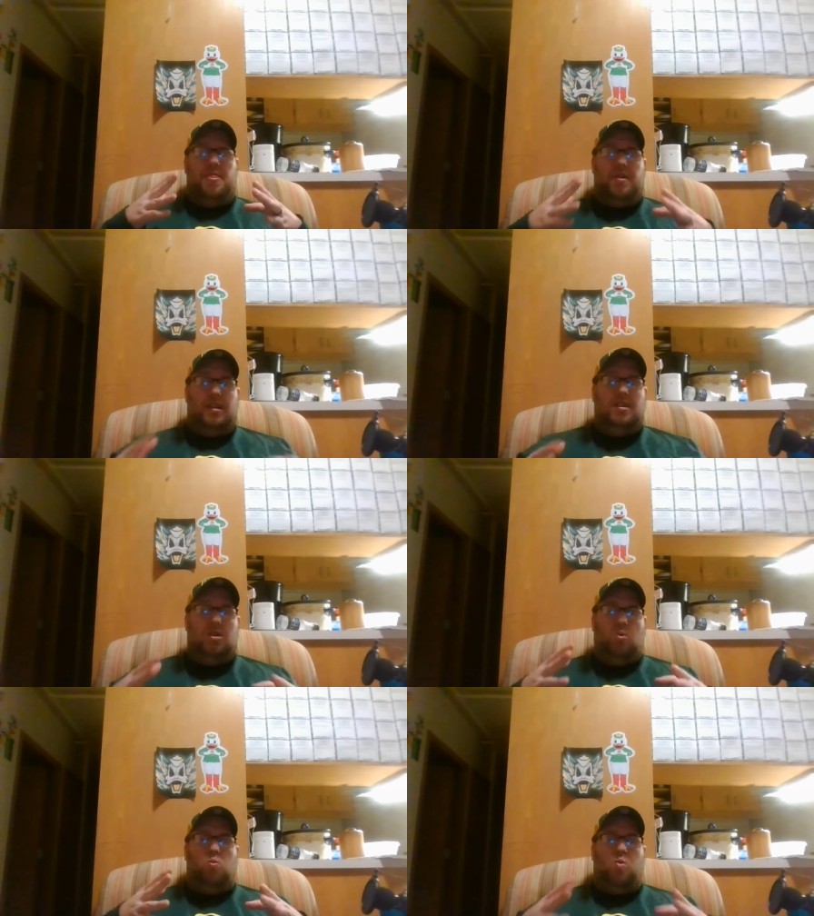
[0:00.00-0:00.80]
They're
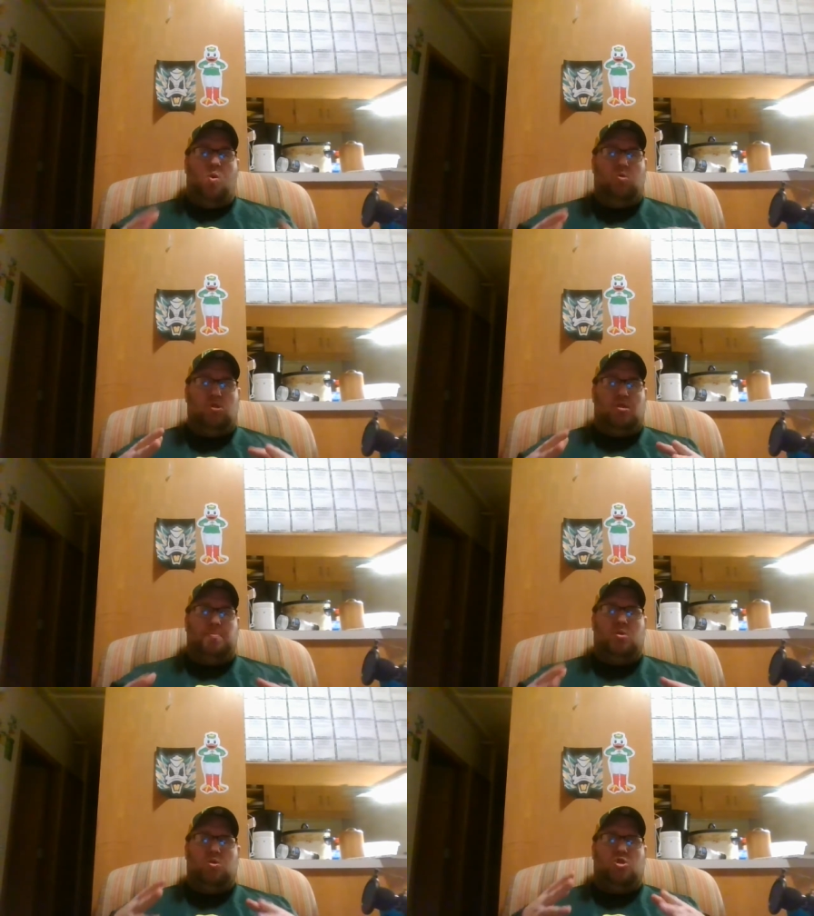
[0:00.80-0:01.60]
your Rose
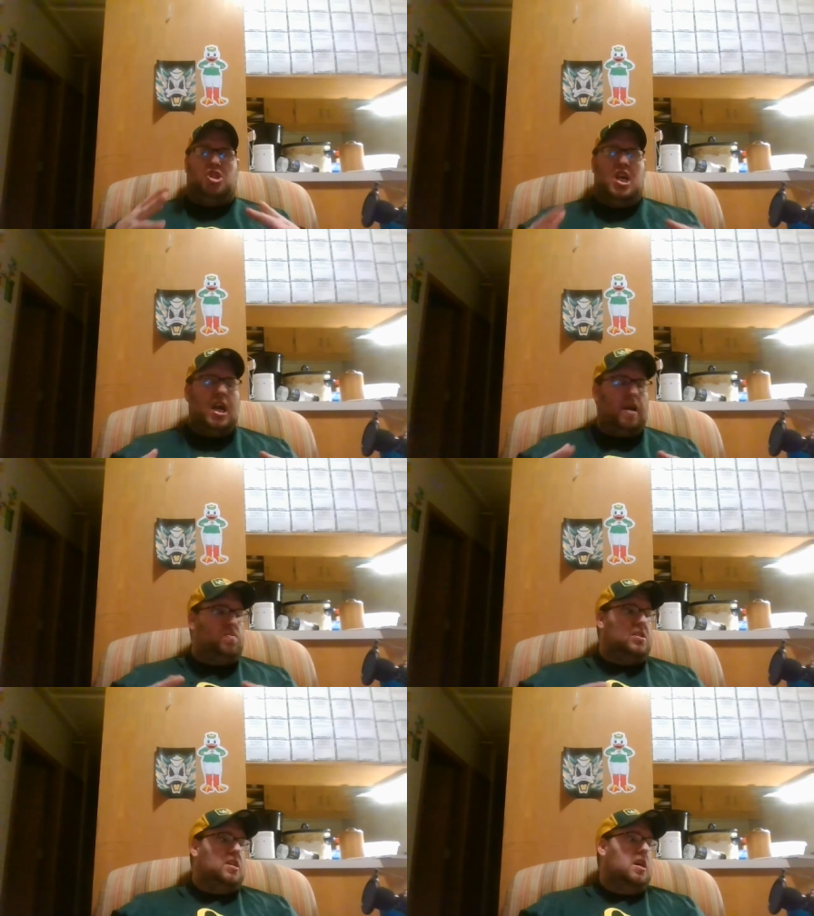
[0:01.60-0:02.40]
Bowl
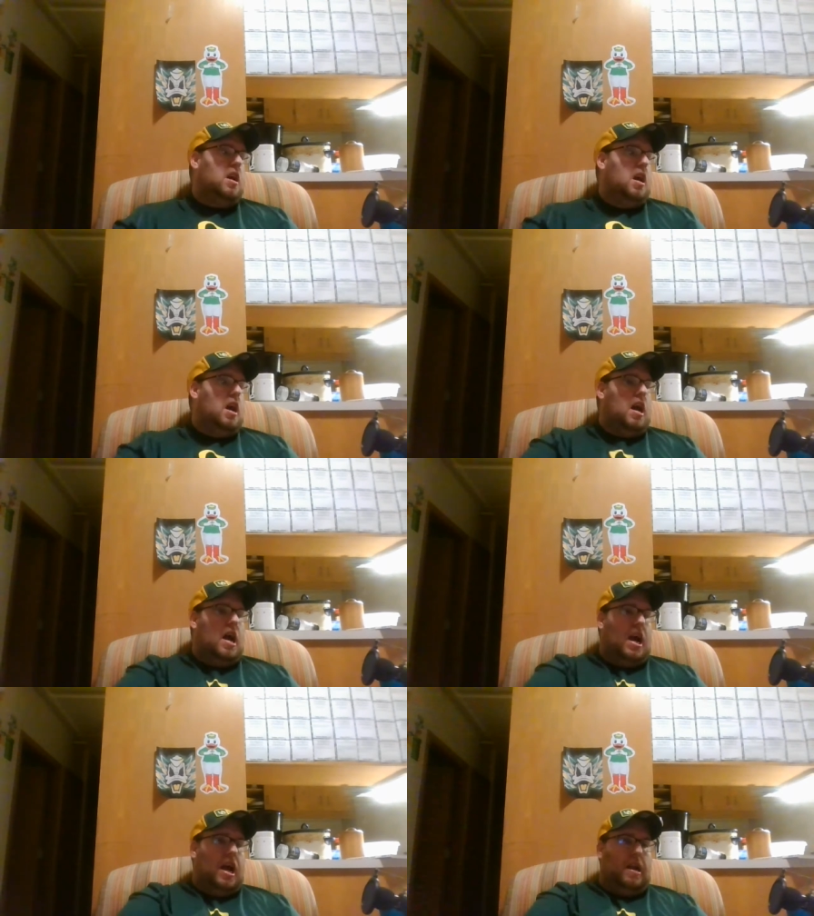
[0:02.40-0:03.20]
champs,
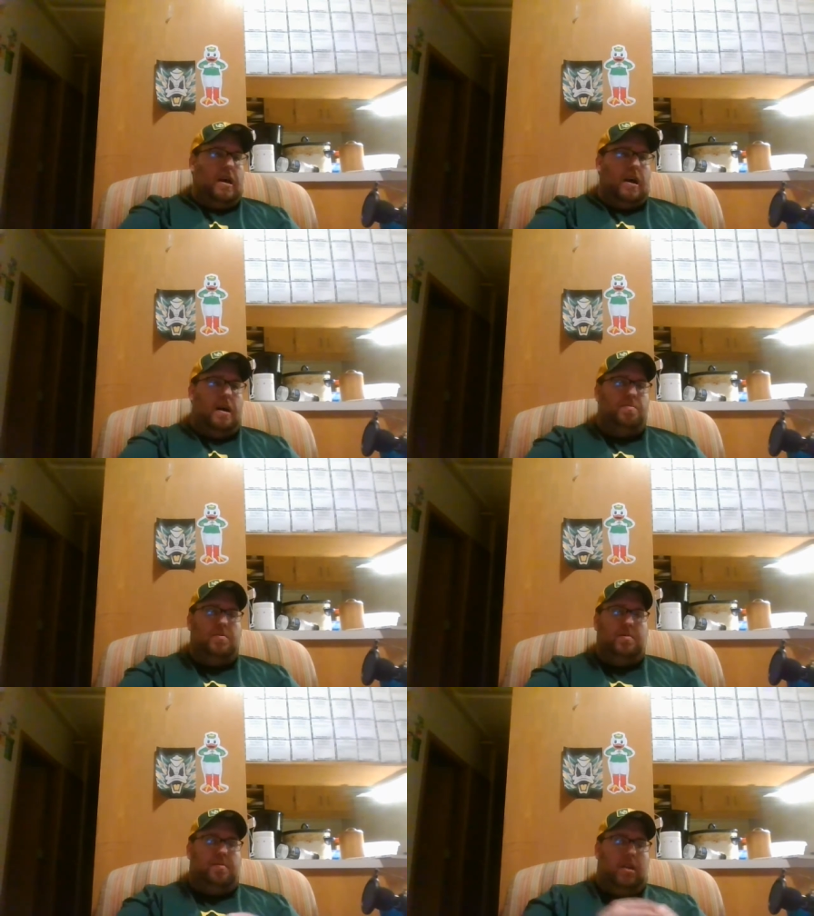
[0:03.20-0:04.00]
and
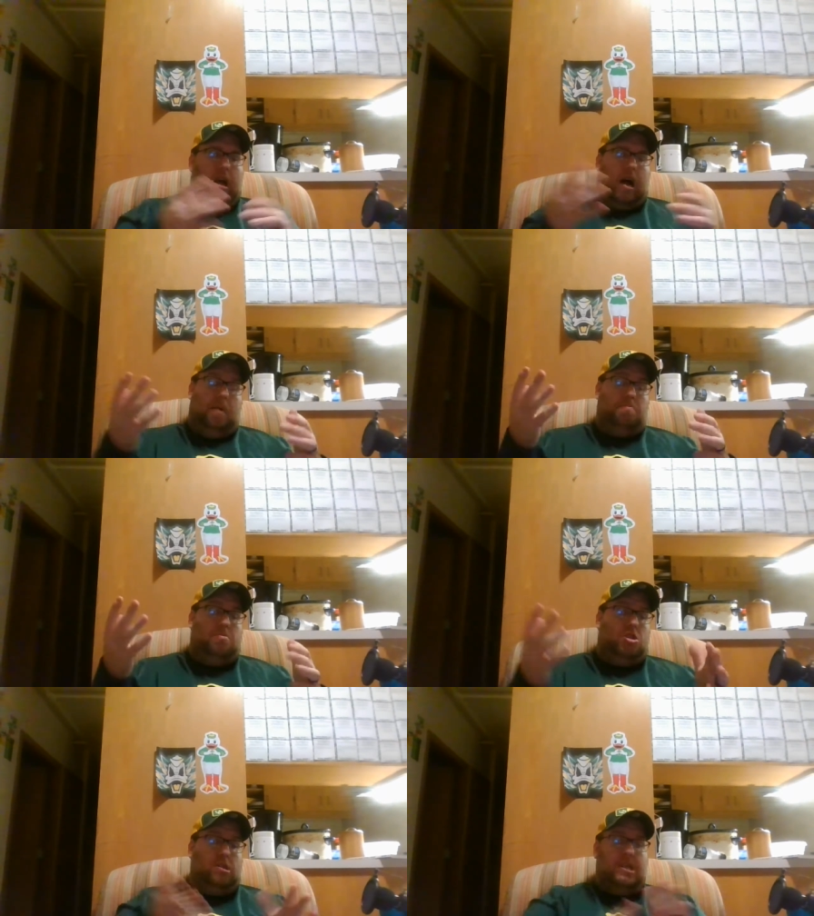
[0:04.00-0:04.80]
I'm
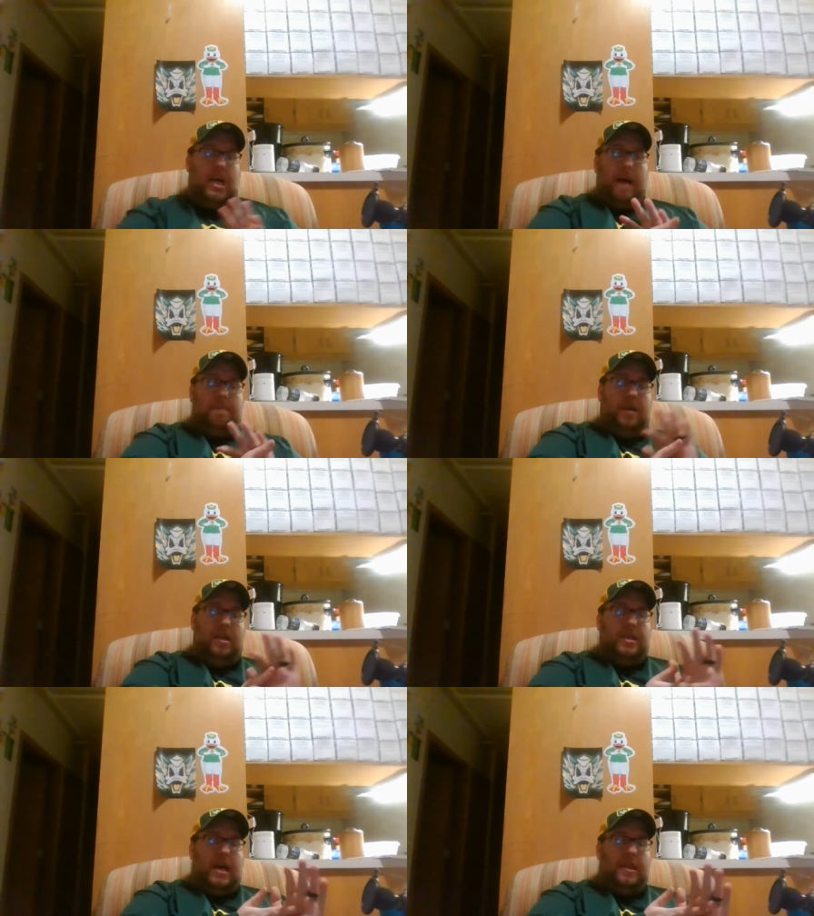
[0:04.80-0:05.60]
I'm just
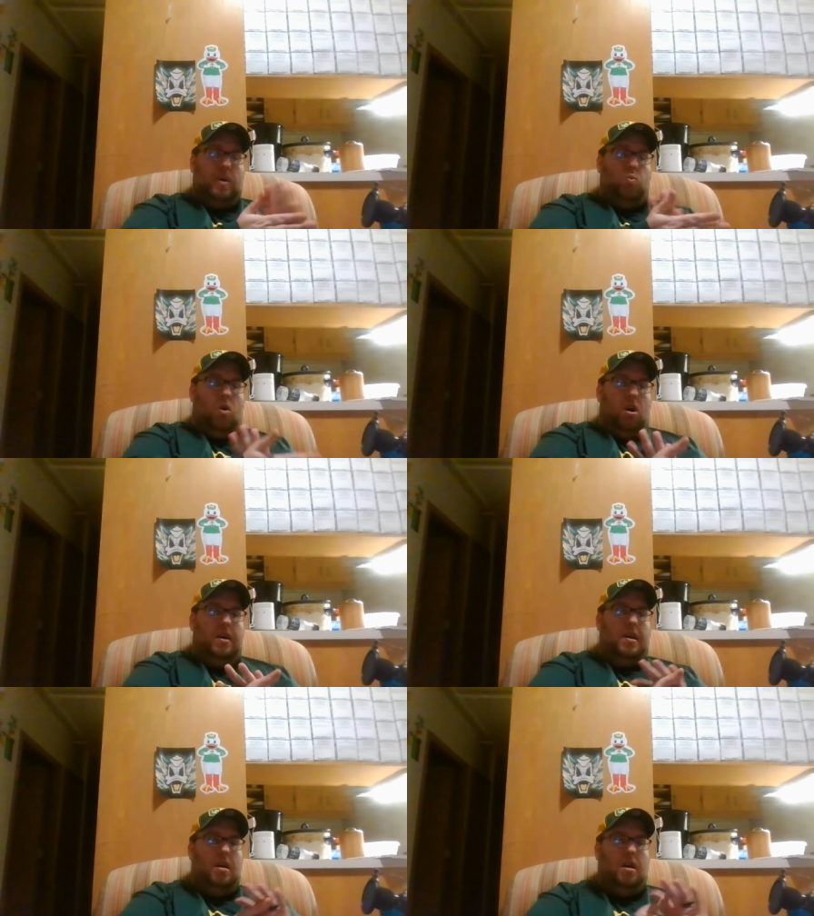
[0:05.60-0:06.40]
happy that they won.